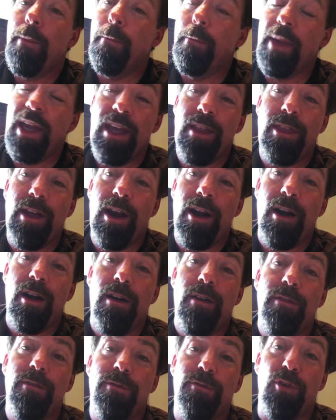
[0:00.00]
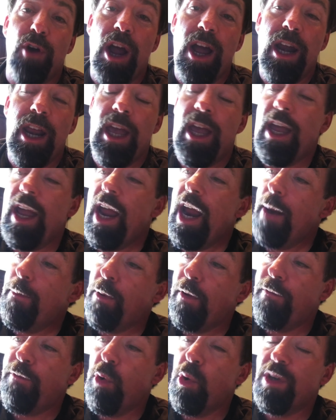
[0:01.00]
be there Friday,
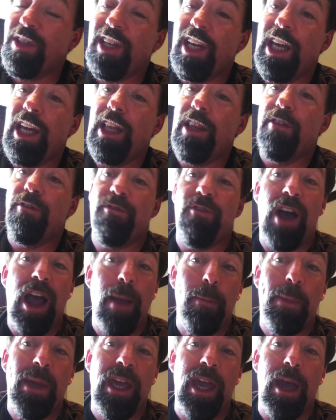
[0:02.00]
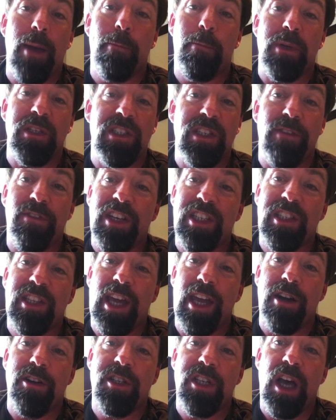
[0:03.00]
April fourteenth, five P M Pacific
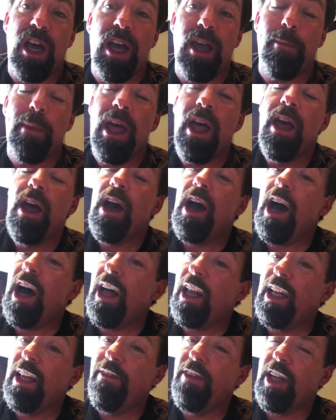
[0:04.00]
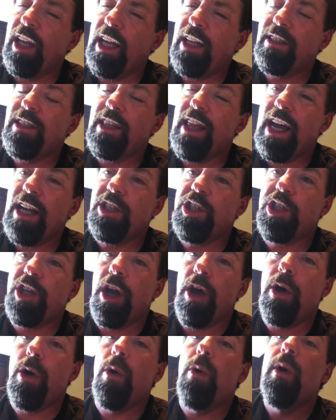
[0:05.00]
Standard Time. I'll leave a link to that
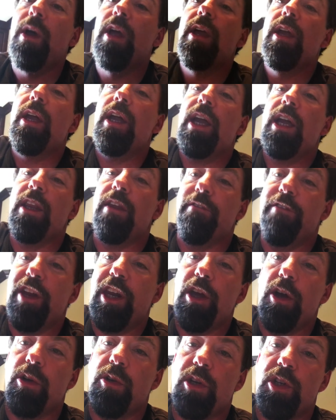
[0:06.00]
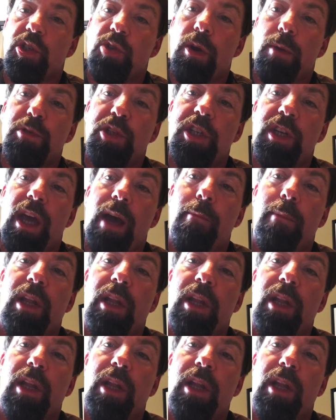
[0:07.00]
show in the video description down